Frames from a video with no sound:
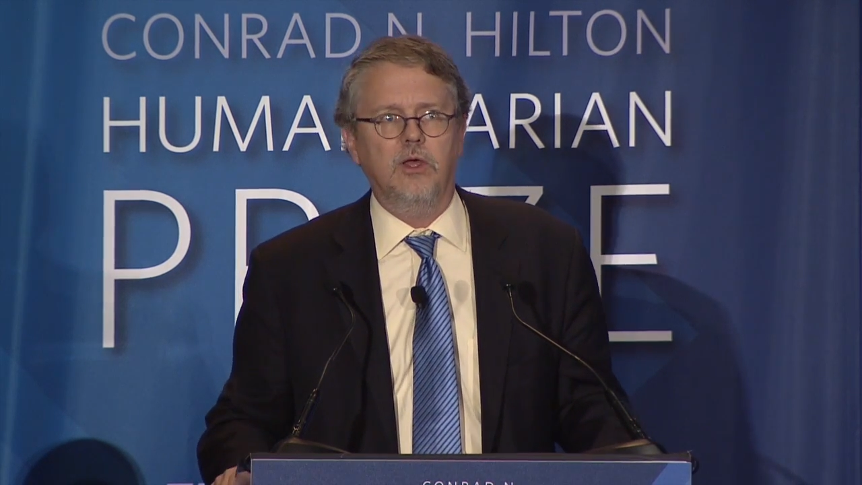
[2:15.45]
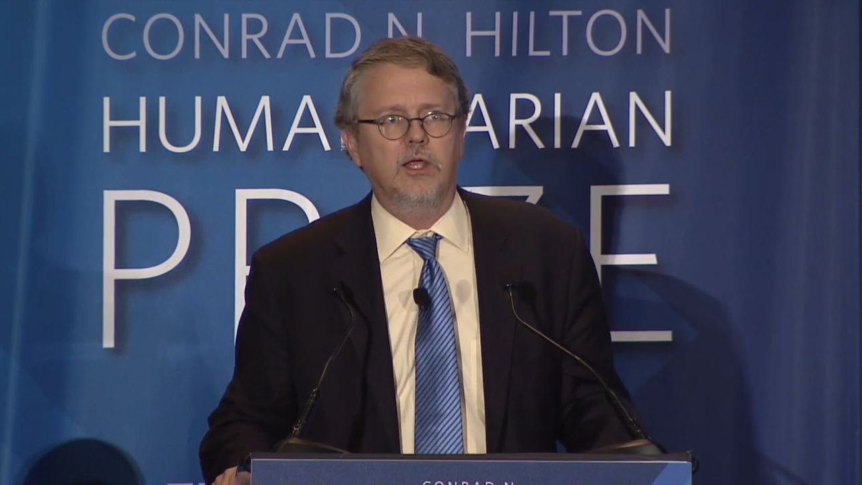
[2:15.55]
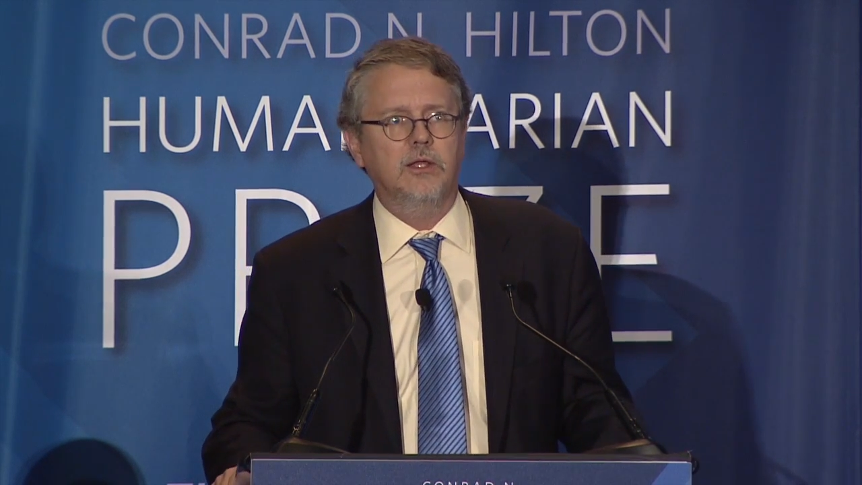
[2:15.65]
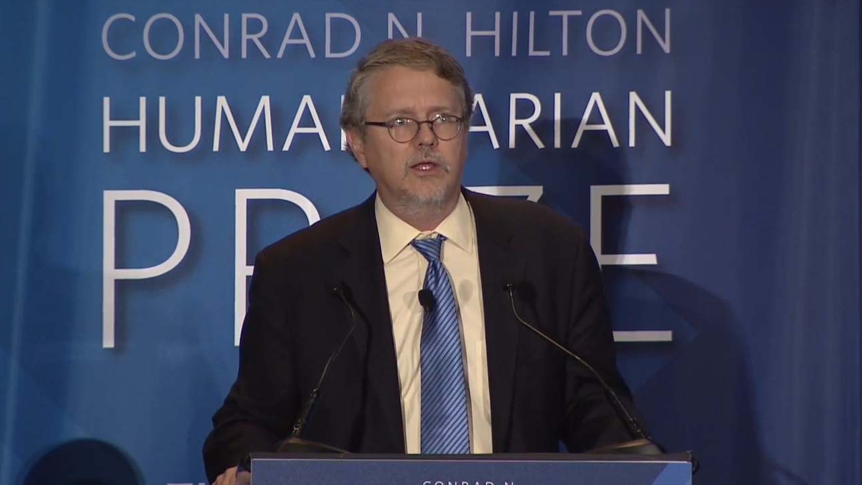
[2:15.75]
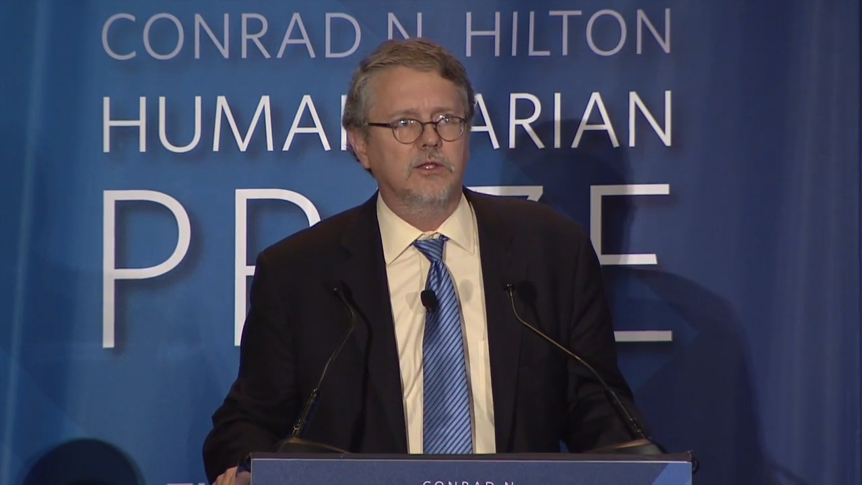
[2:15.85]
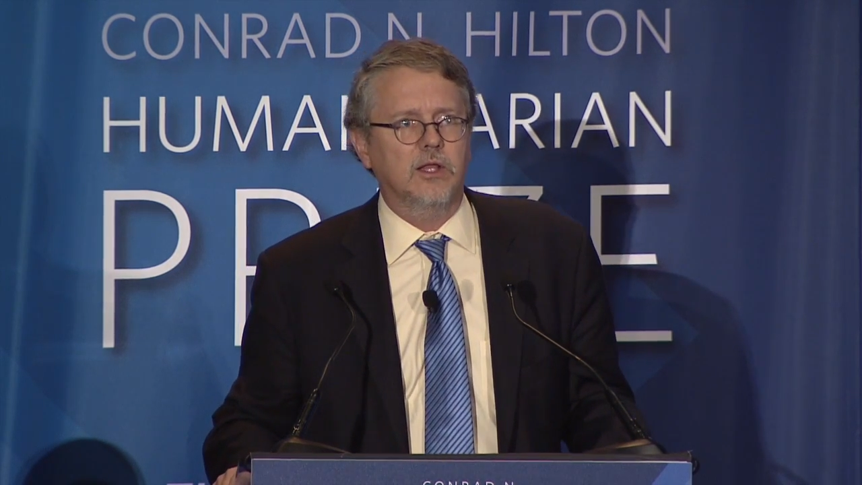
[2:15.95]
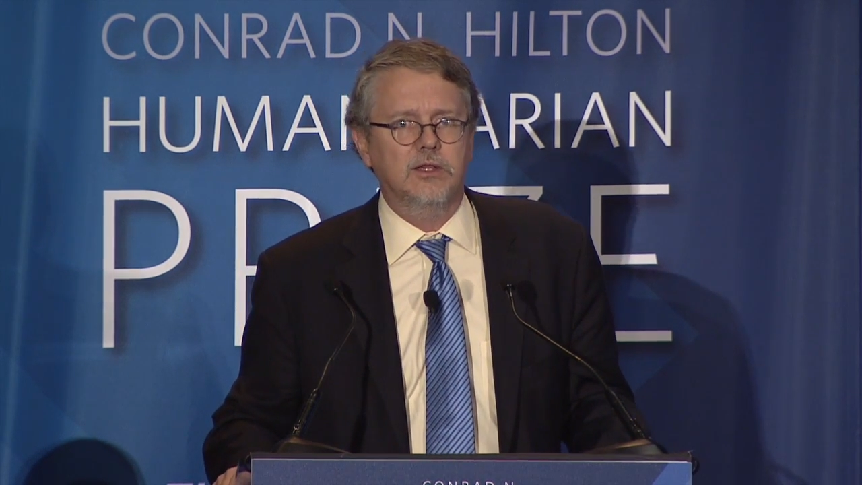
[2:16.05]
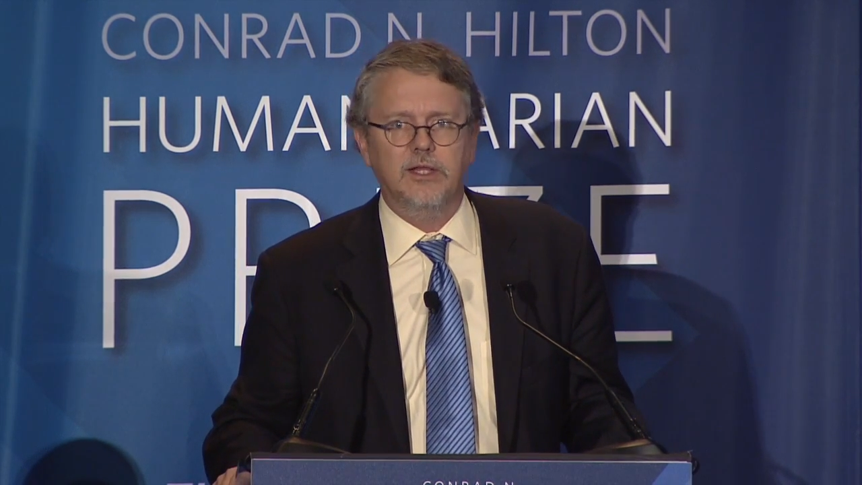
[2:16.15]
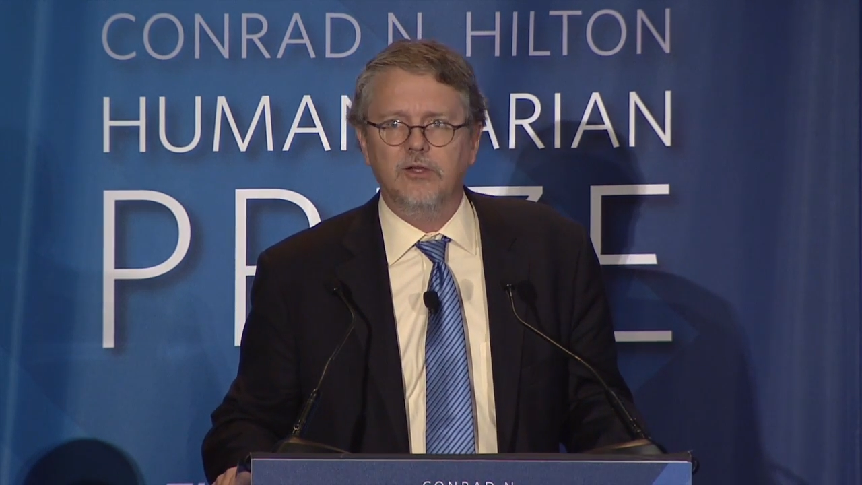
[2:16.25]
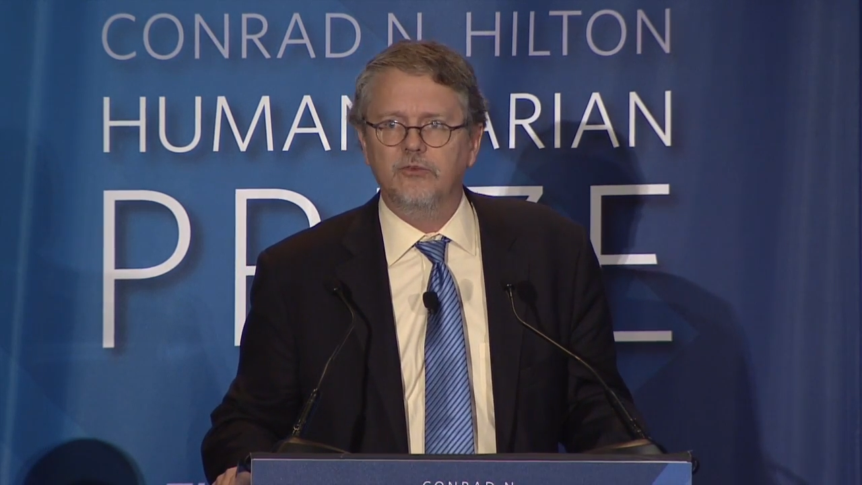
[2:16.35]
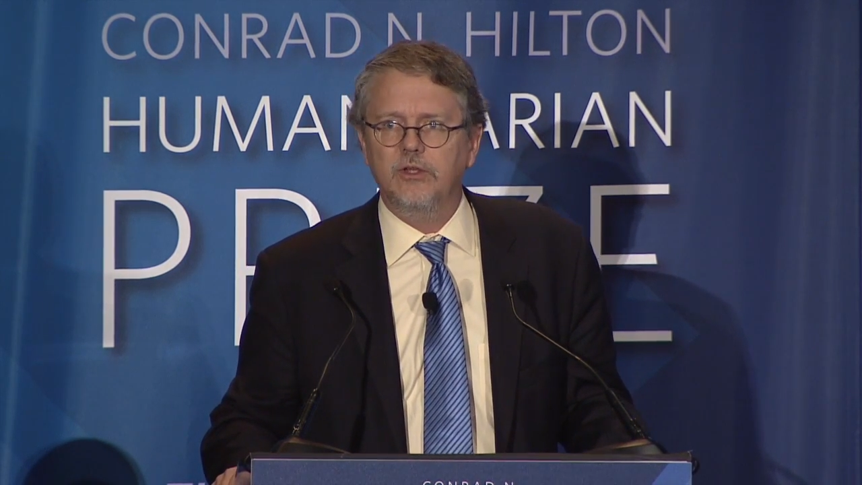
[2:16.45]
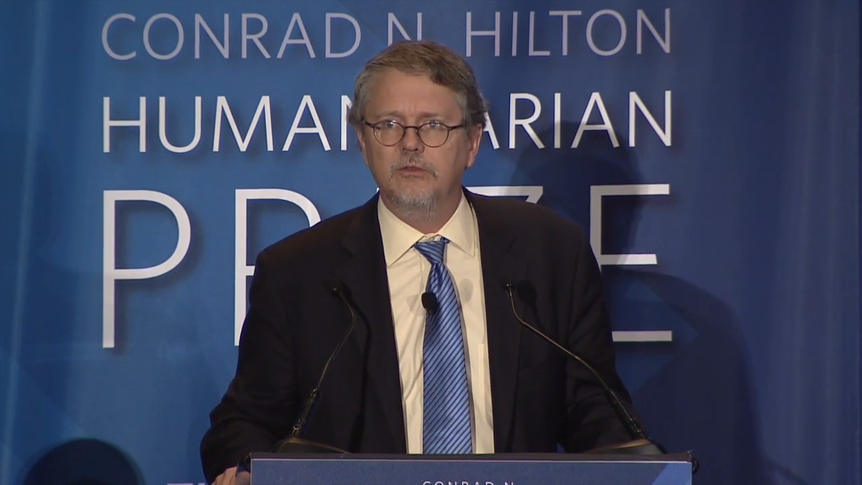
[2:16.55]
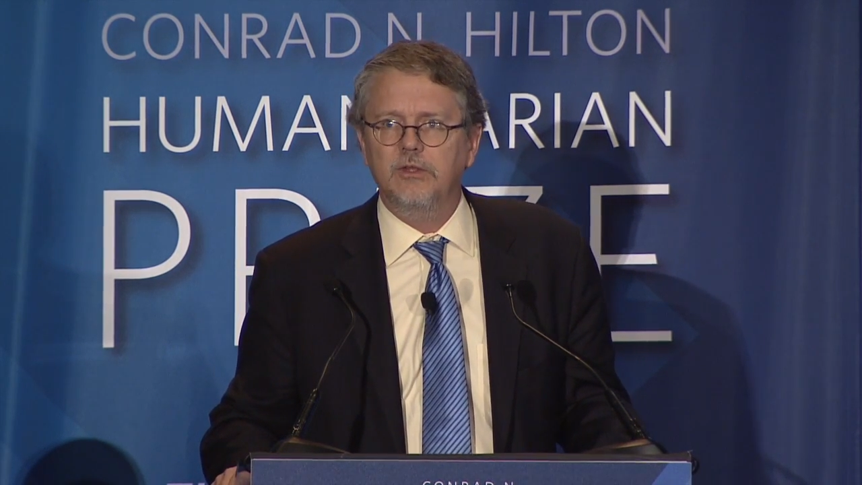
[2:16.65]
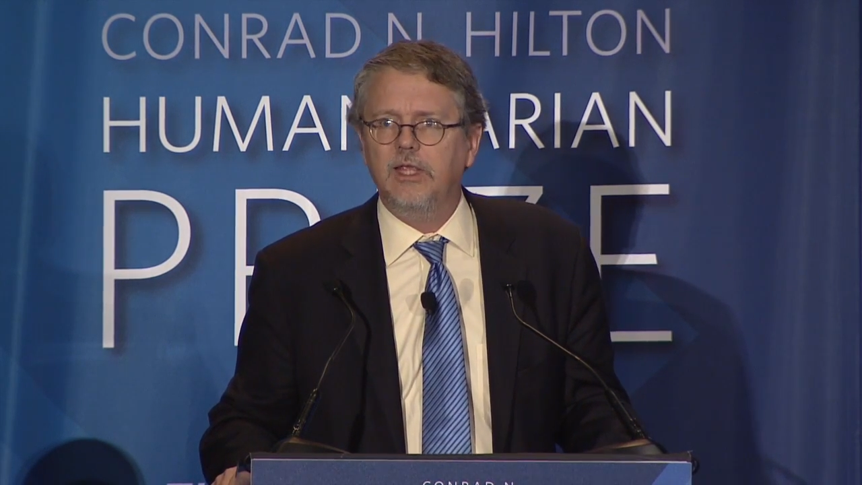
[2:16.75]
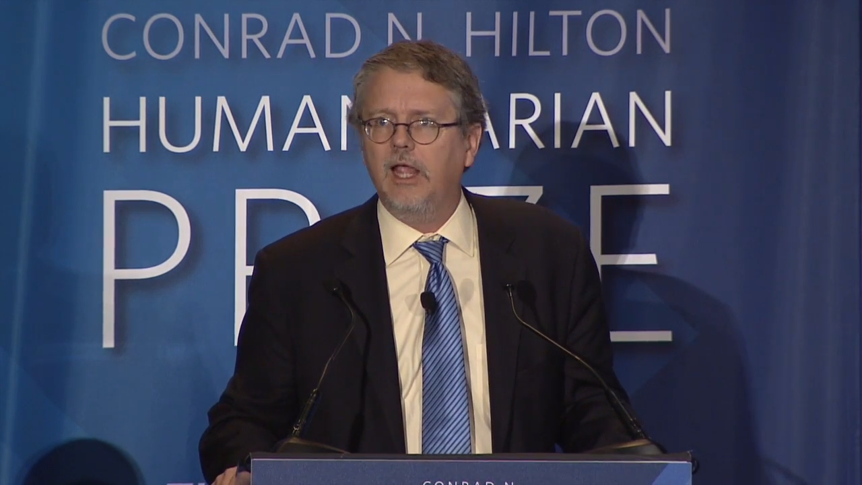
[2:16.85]
and led us in
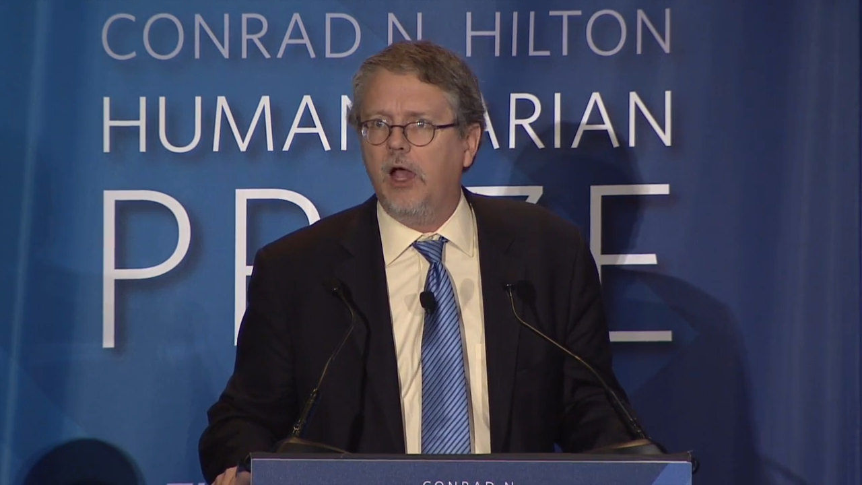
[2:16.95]
thinking